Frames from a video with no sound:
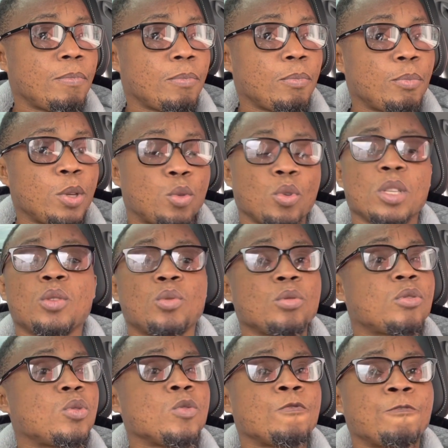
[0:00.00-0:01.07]
between 2
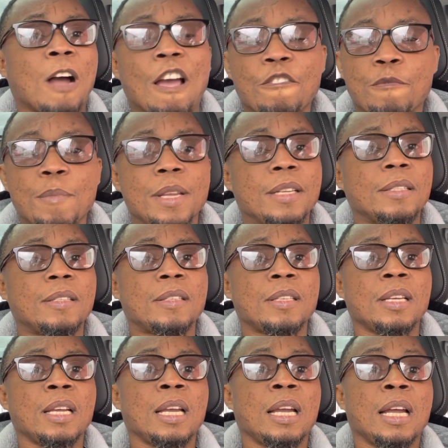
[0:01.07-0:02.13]
to 5 minutes,
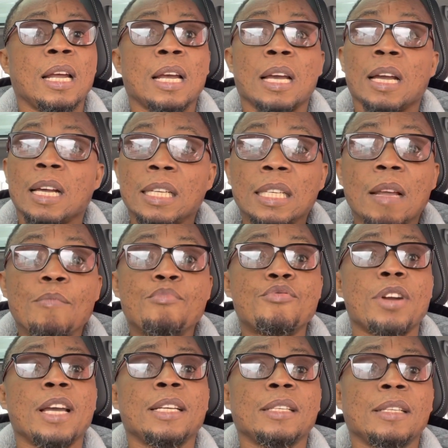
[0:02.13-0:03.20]
the
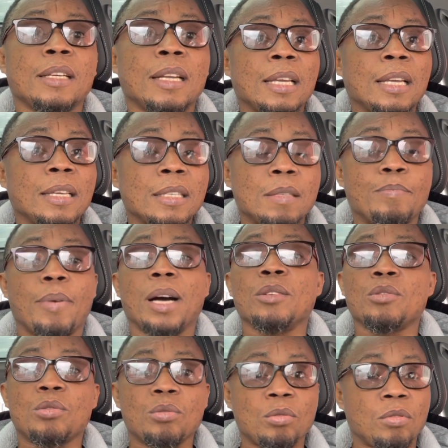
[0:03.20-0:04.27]
brain is
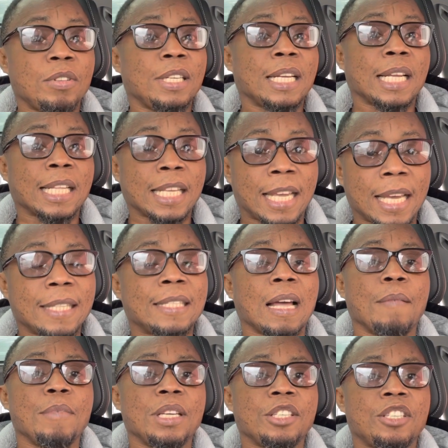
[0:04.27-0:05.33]
bound to get
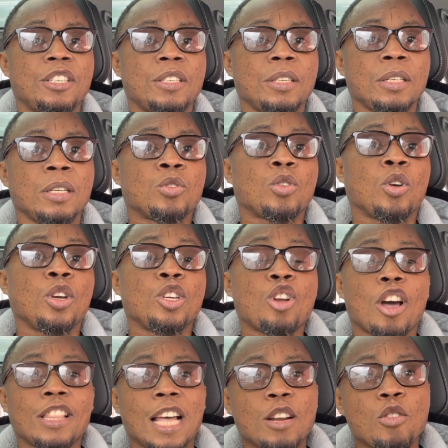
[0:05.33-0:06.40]
damaged. So in
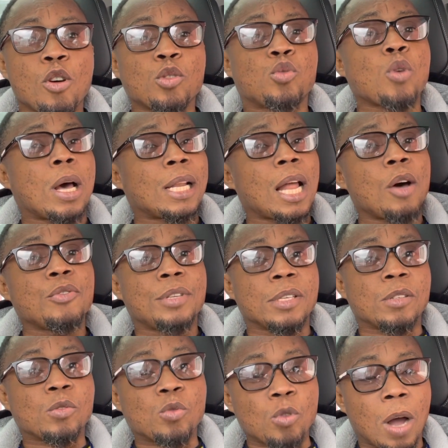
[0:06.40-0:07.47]
order not to allow
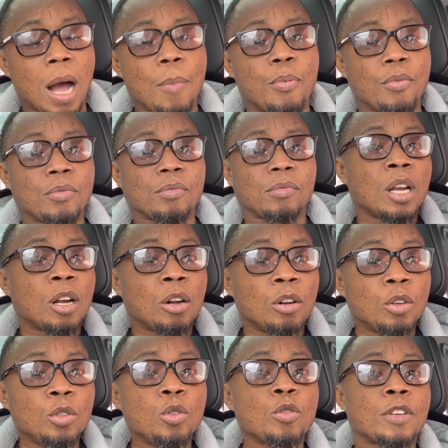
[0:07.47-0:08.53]
this to happen,
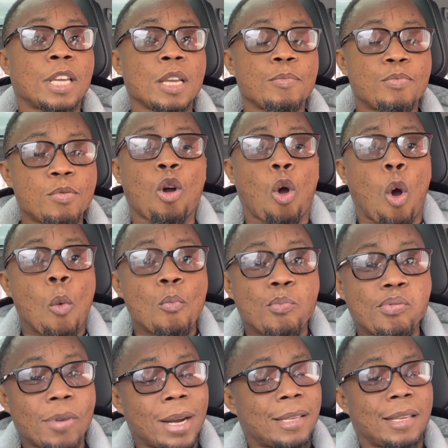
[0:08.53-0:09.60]
you keep
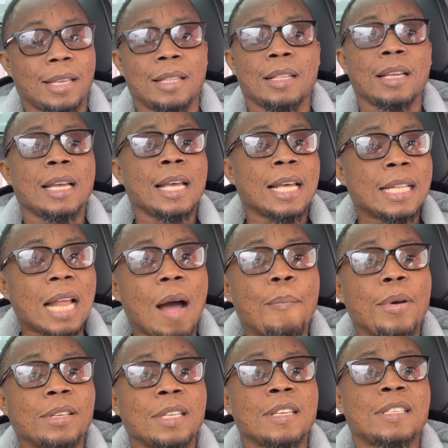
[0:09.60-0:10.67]
compressing that
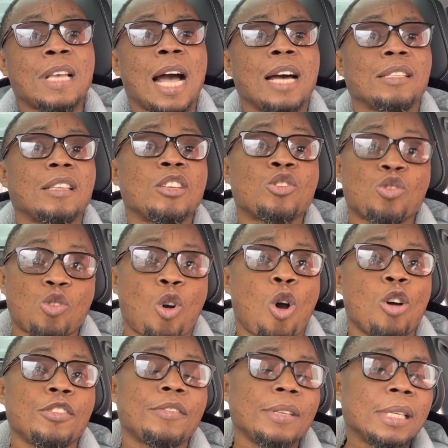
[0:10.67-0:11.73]
person's heart. It's
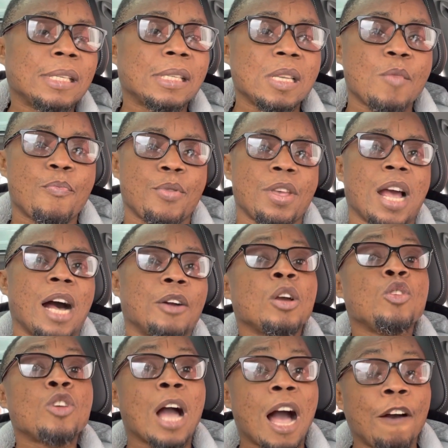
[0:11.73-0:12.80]
called CPR.
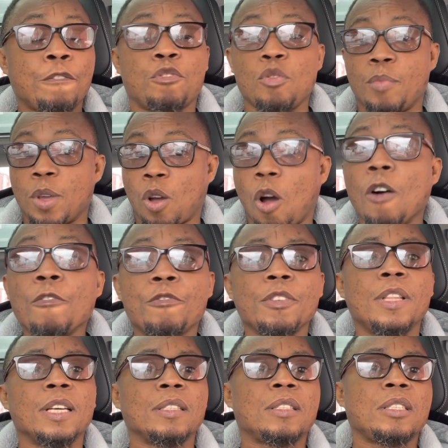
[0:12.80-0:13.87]
You have to be
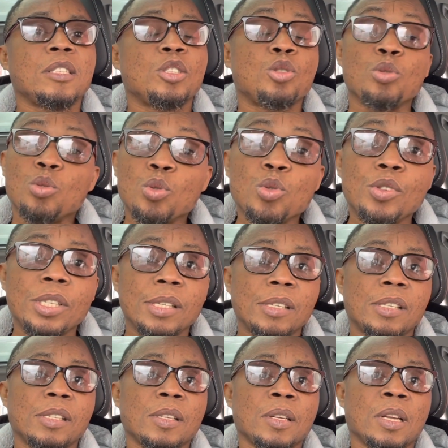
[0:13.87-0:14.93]
confident to do
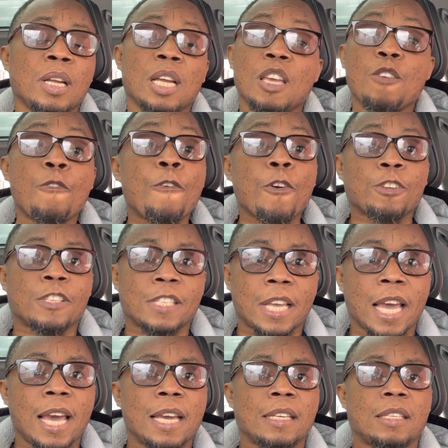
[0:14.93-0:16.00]
this. If you're
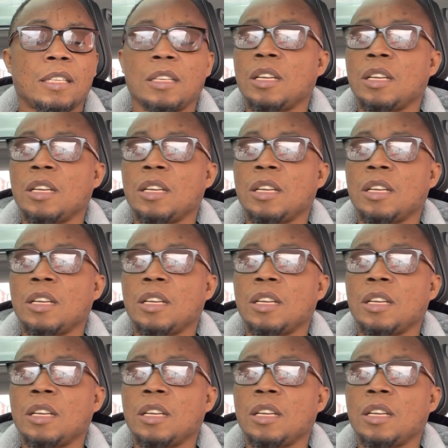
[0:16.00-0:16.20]
scared,